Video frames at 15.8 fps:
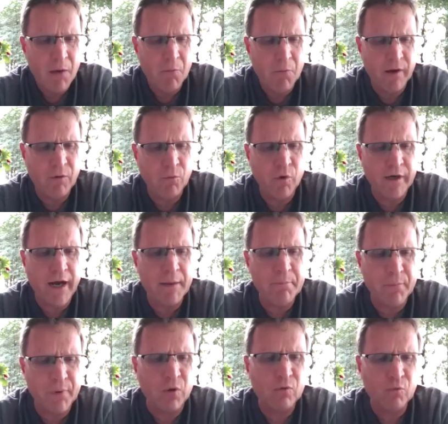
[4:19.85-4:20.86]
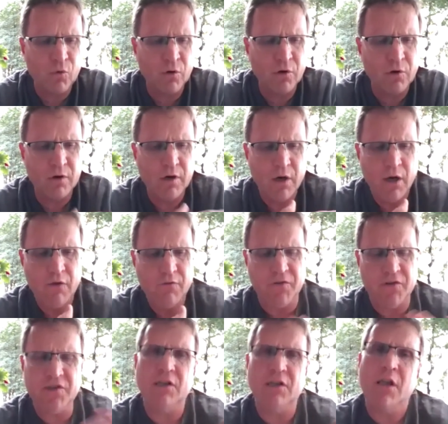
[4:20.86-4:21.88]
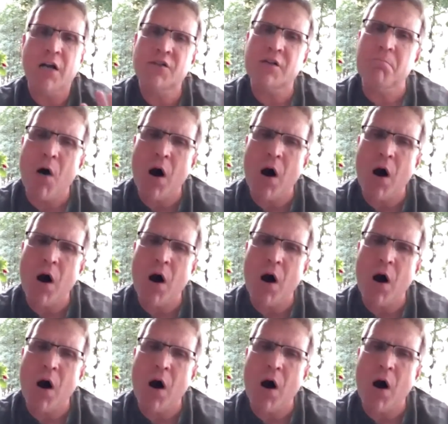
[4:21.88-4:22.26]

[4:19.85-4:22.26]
But what I built were physiologic